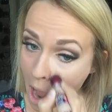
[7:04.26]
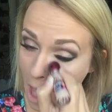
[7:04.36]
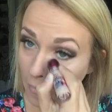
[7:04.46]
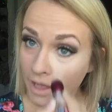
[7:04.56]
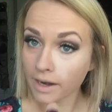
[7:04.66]

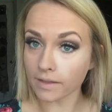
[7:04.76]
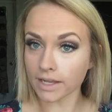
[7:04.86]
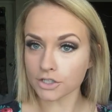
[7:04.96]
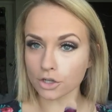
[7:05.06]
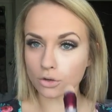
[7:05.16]
And then I
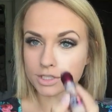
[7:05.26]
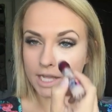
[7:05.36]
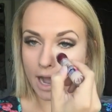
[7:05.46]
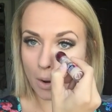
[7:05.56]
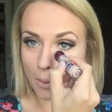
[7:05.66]
like to go
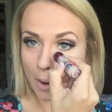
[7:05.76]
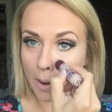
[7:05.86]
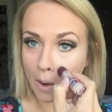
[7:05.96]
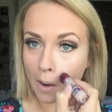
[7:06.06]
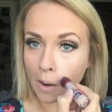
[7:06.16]
down
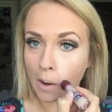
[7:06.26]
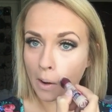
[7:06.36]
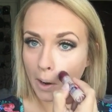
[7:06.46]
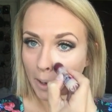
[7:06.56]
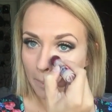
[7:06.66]

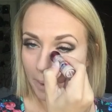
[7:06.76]
kind